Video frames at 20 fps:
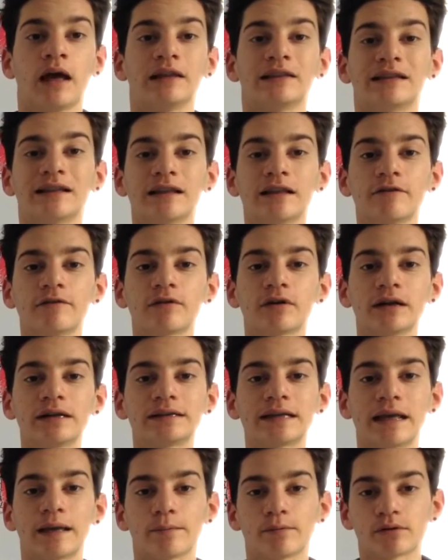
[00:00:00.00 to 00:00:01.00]
The liver
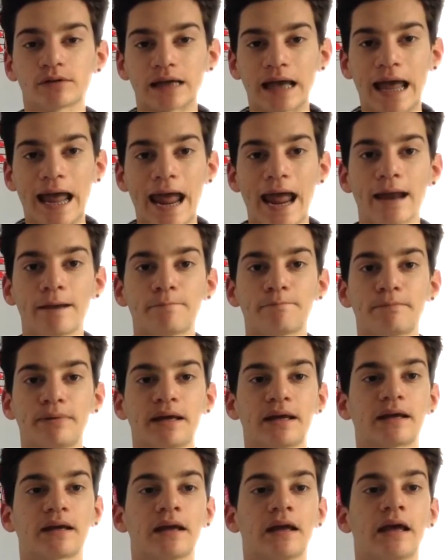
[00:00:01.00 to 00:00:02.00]
is able to
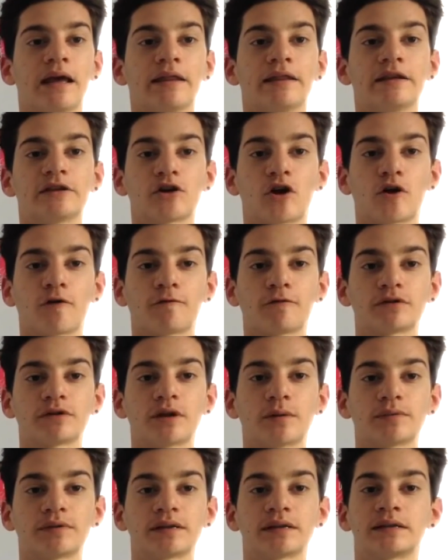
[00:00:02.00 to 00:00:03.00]
hand-pick these harmful
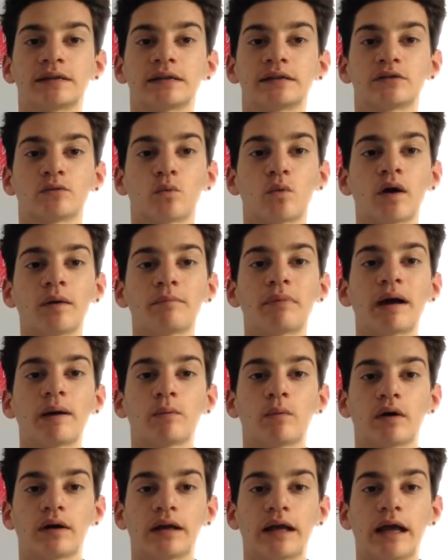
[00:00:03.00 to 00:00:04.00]
substances one by
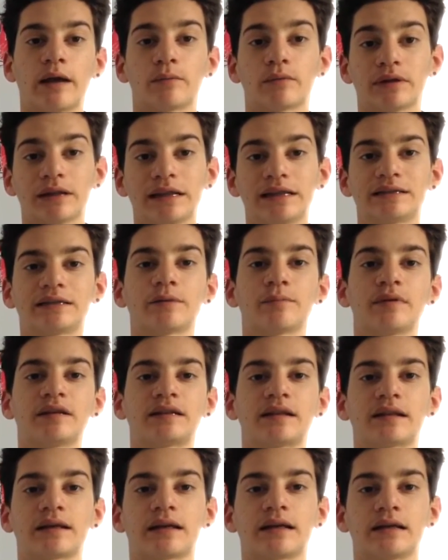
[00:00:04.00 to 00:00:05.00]
one and release them
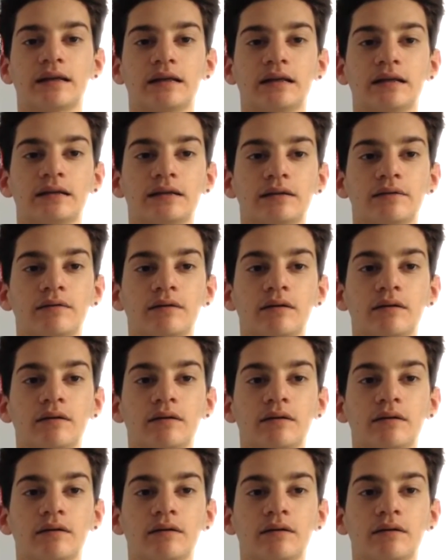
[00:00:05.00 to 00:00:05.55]
into the kidneys.